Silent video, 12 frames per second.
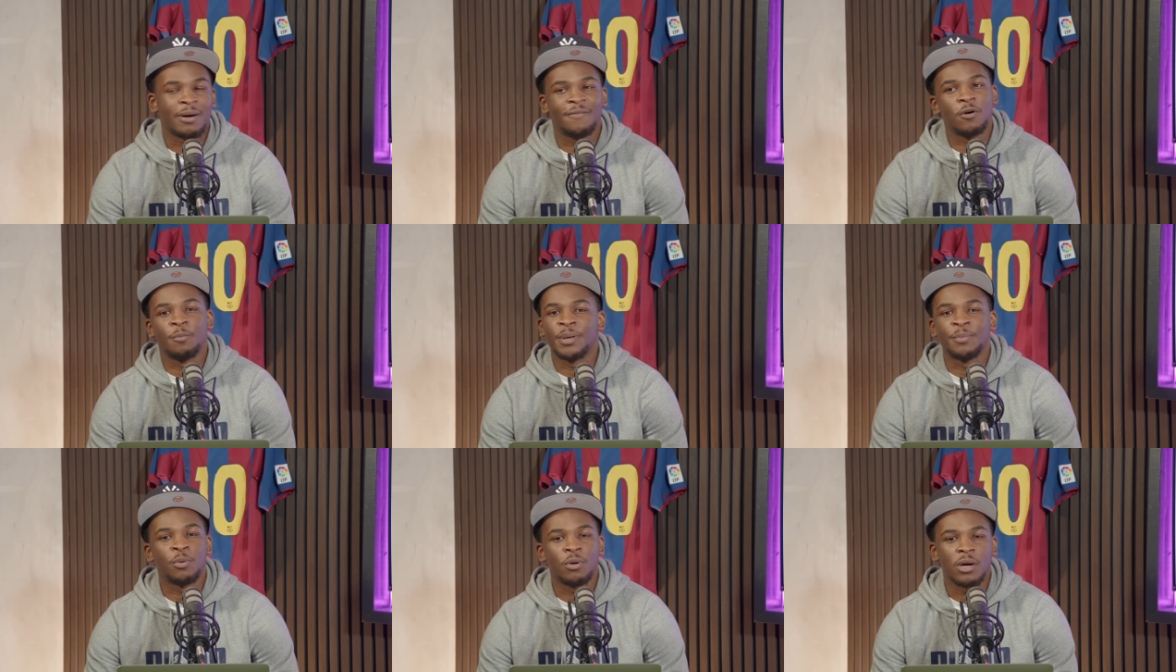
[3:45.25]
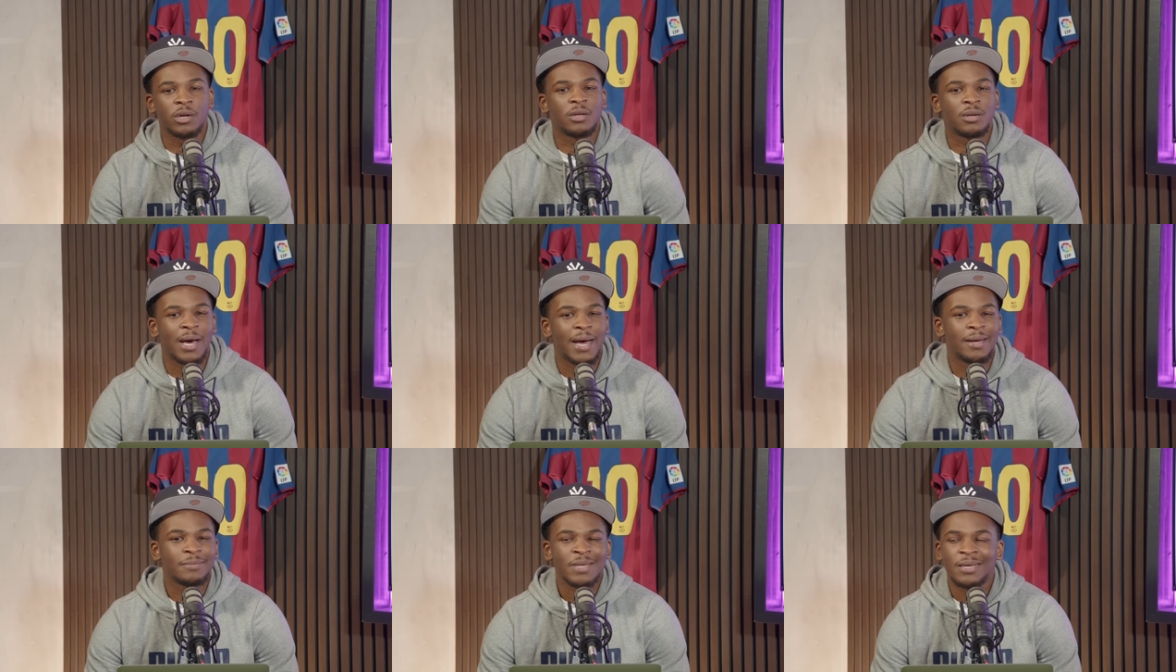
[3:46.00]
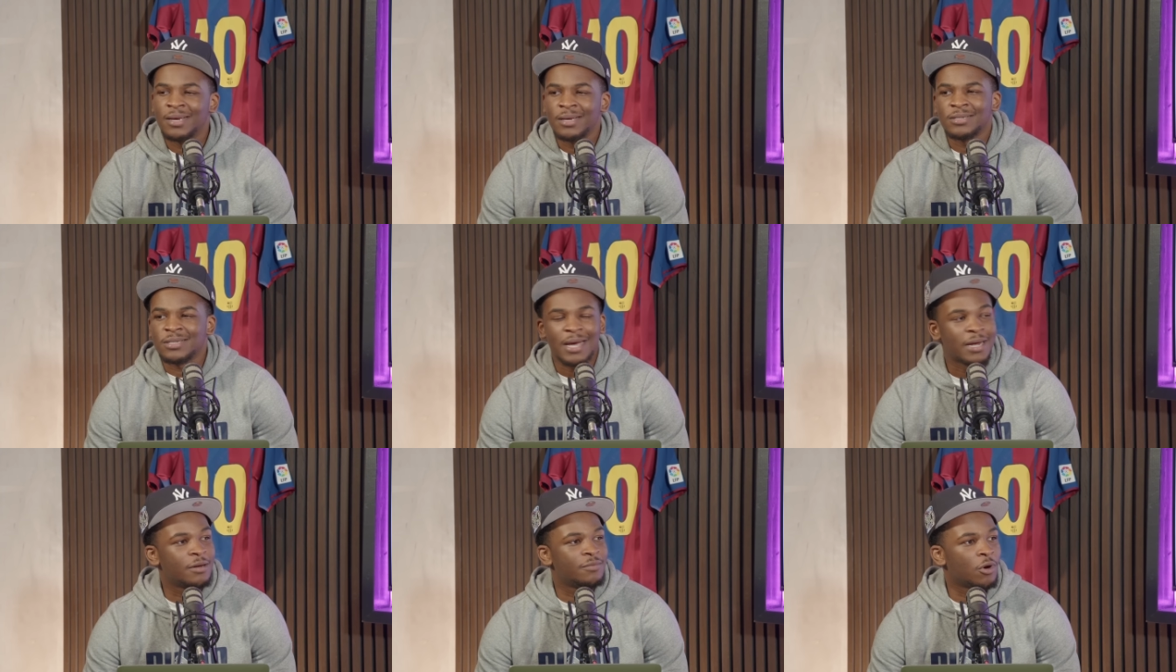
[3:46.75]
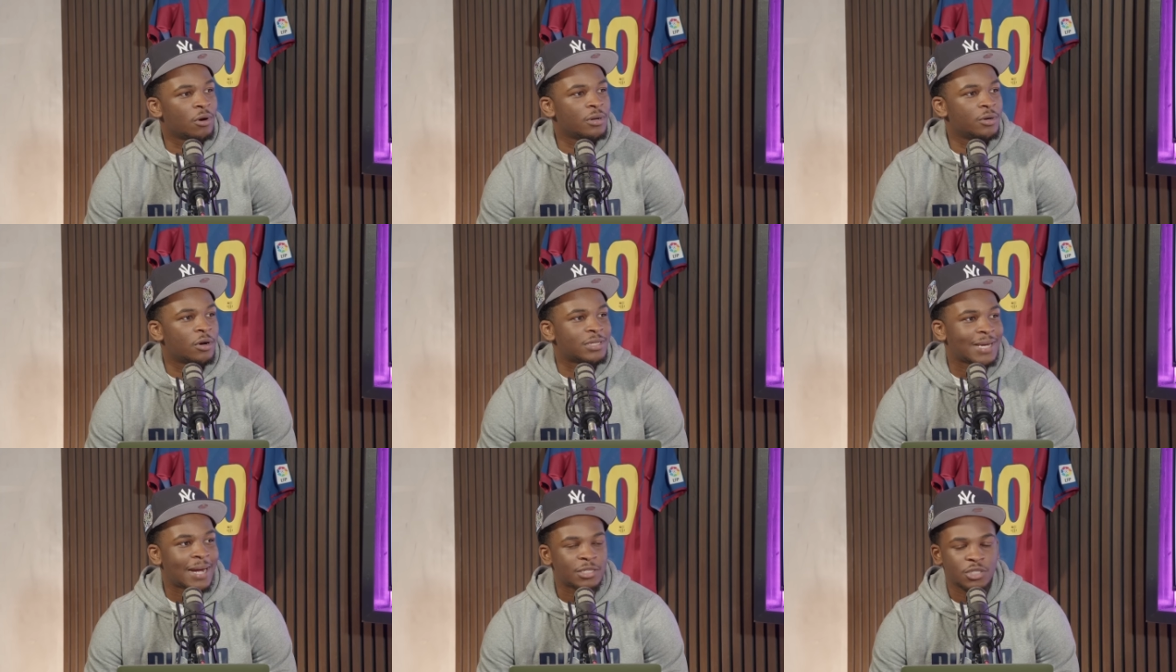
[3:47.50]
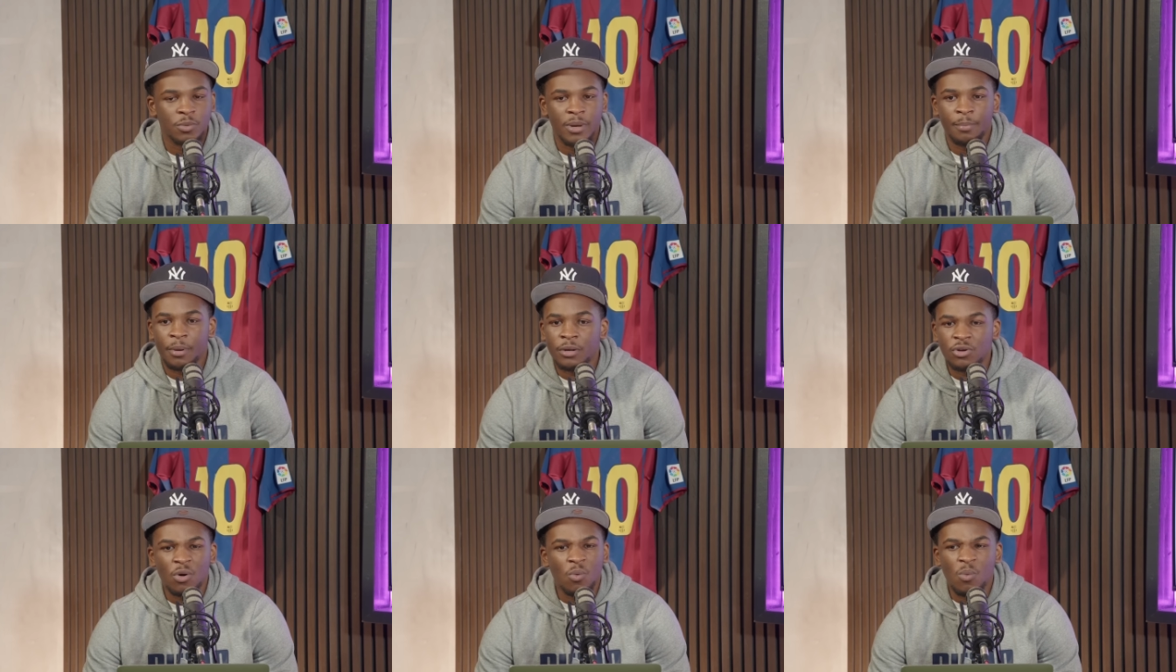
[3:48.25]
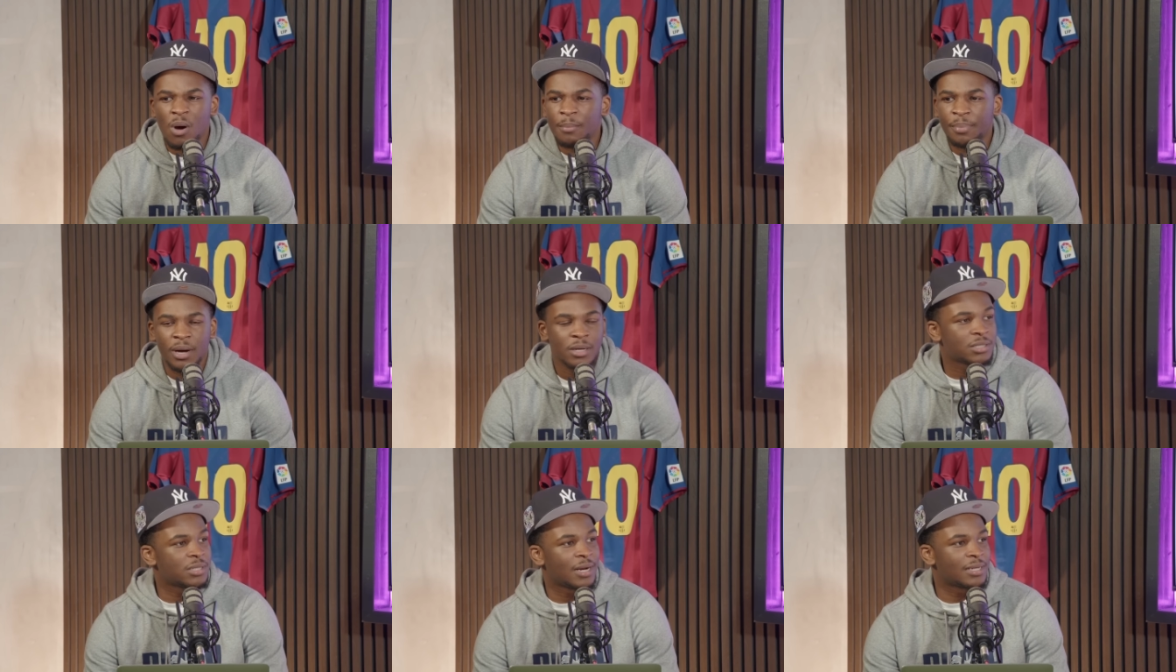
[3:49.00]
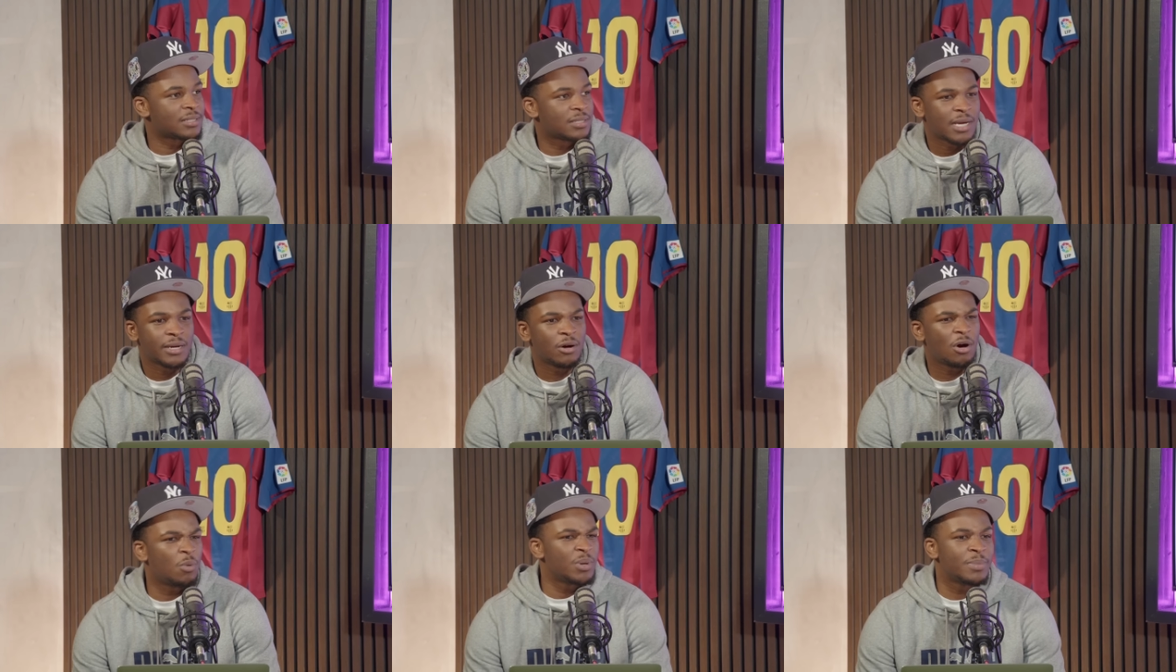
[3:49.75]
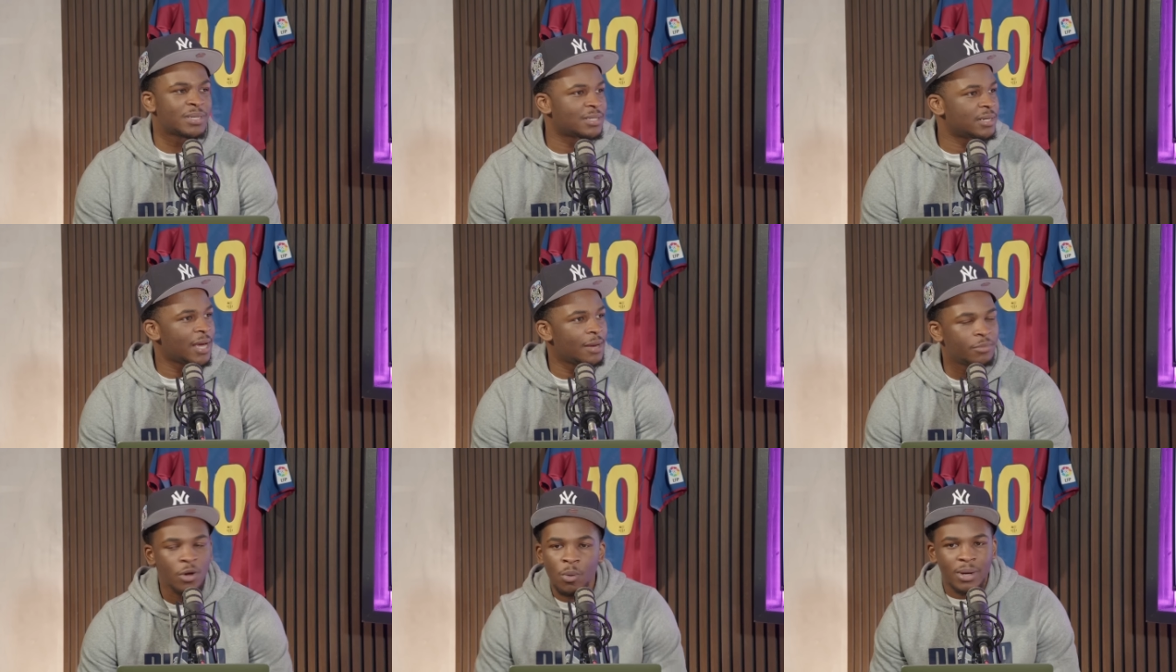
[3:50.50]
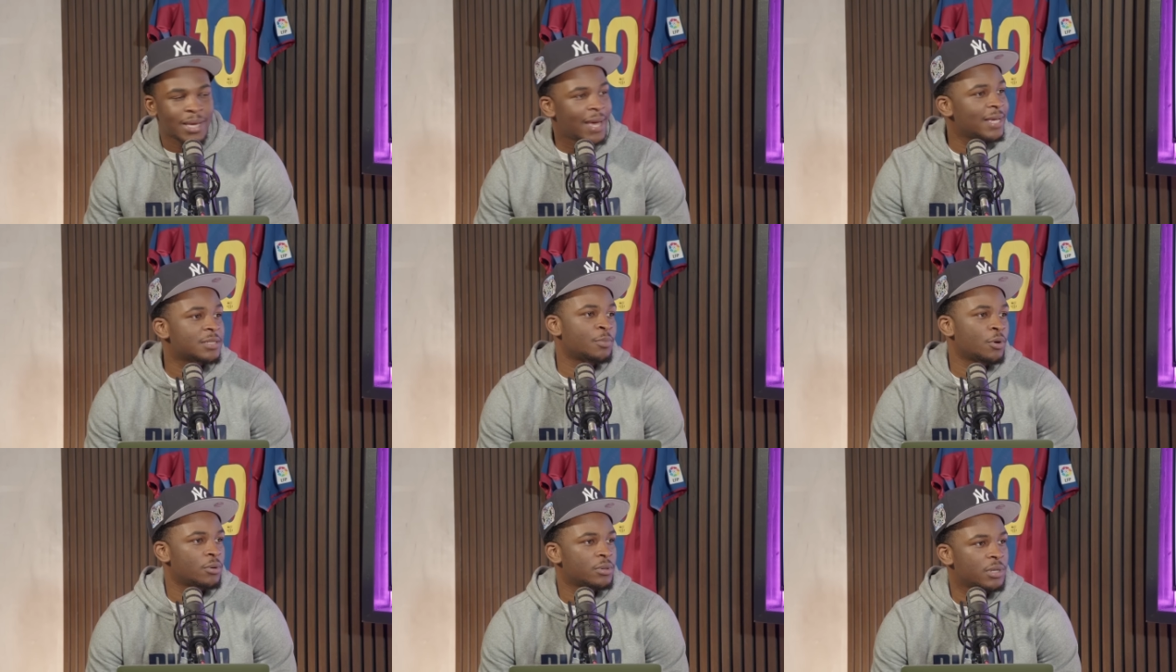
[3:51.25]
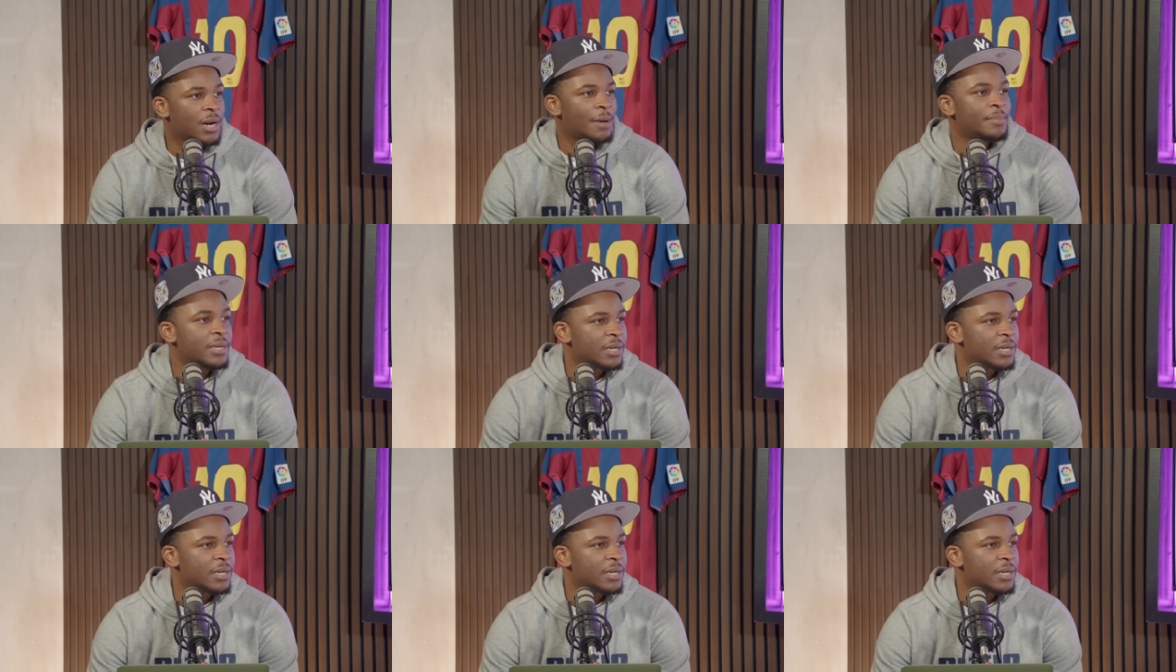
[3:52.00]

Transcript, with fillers: I thought people were gonna like just kind of not not attached mm. to it. But mm-hmm. not one person has said, "Oh, we missed the name." No one cares, bro. Yeah, it's you about the mean?